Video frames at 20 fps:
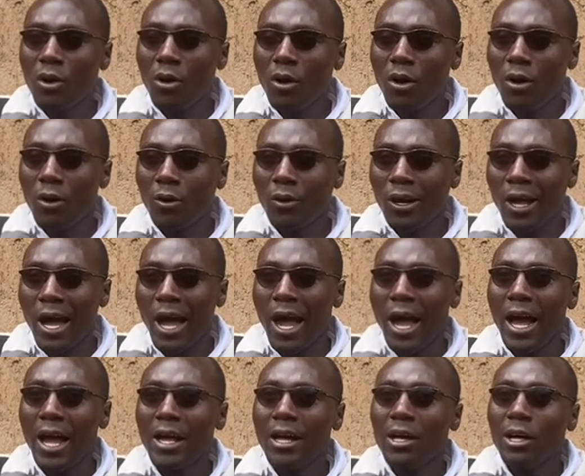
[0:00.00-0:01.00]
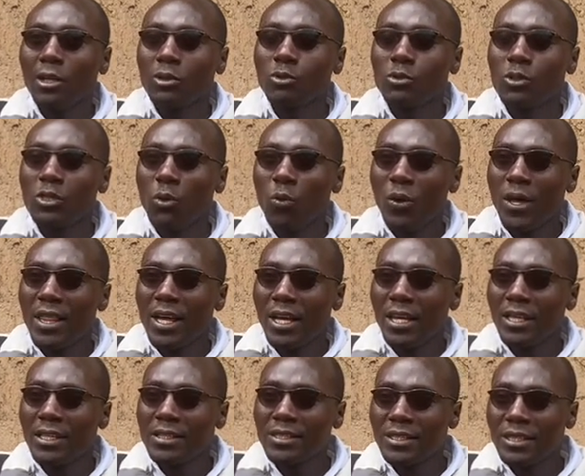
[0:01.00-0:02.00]
or her to see whether
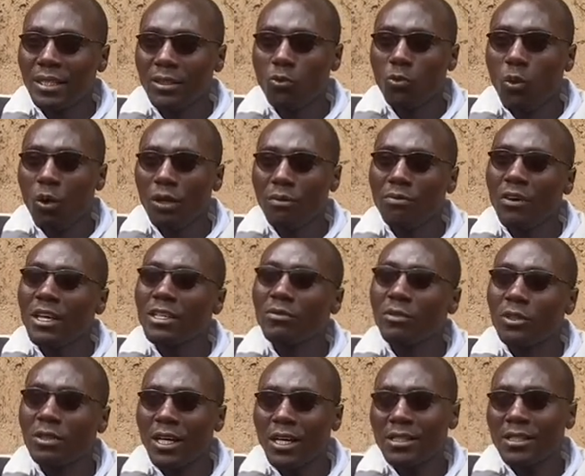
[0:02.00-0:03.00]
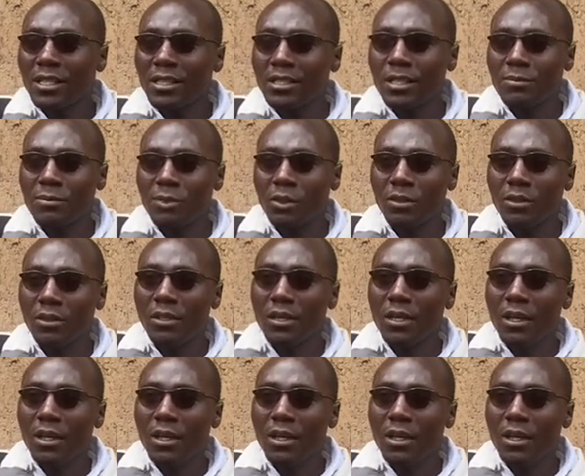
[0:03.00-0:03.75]
he still qualifies for tax exemption.